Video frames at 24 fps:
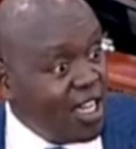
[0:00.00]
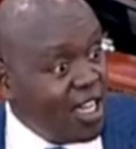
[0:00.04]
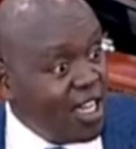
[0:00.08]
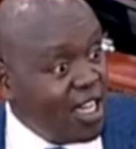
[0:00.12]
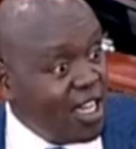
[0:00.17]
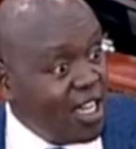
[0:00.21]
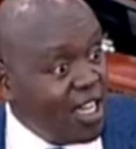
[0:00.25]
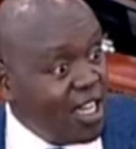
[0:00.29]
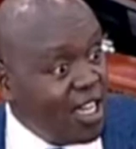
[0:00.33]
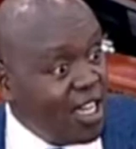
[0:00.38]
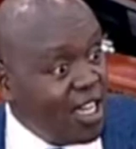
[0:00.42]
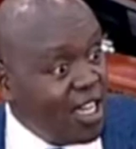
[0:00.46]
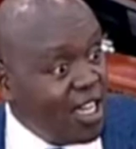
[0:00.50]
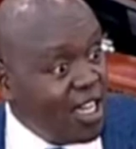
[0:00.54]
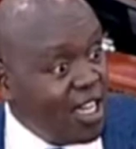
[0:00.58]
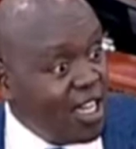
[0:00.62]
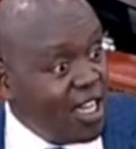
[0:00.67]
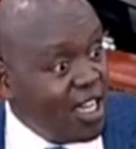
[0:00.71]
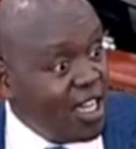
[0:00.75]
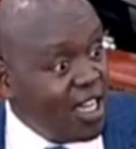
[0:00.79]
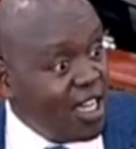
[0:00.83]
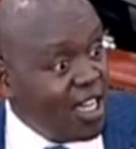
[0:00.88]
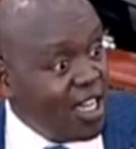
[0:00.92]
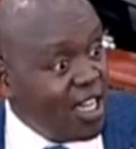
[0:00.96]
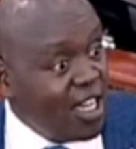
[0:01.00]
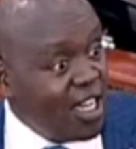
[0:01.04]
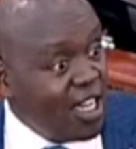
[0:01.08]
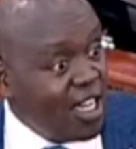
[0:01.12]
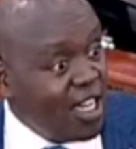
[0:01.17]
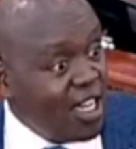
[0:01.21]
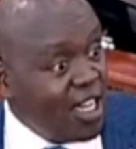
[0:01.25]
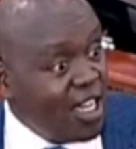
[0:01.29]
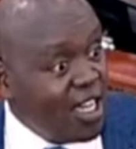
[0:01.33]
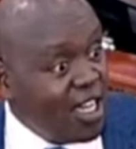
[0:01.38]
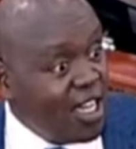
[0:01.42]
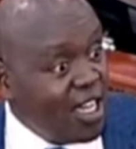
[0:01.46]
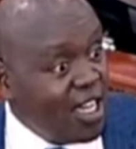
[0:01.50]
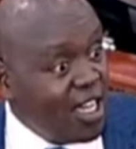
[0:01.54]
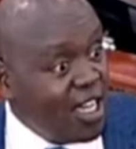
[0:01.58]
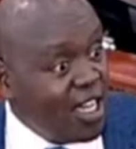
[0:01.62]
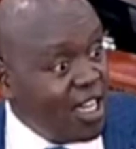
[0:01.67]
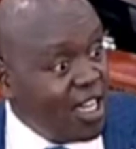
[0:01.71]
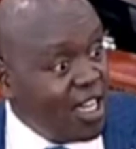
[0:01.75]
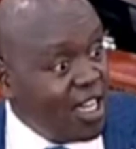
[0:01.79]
Nothing is said.